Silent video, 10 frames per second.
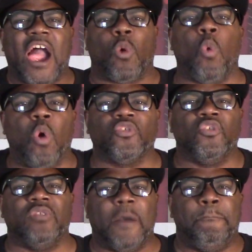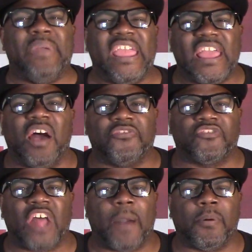I want you to be
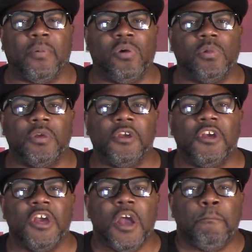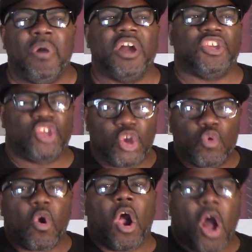unstoppable, but you
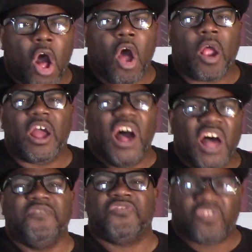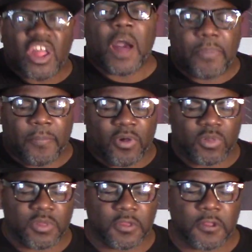are
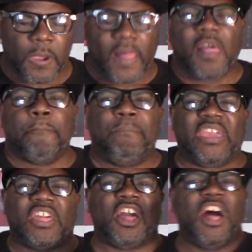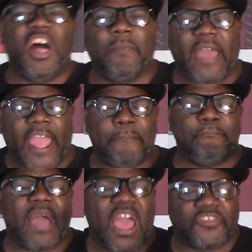unstoppable. Become a
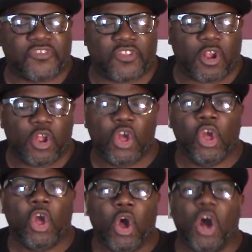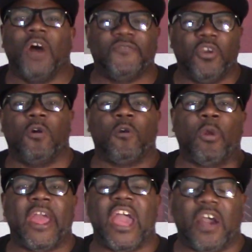master of your
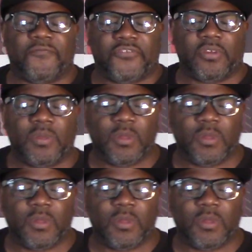craft.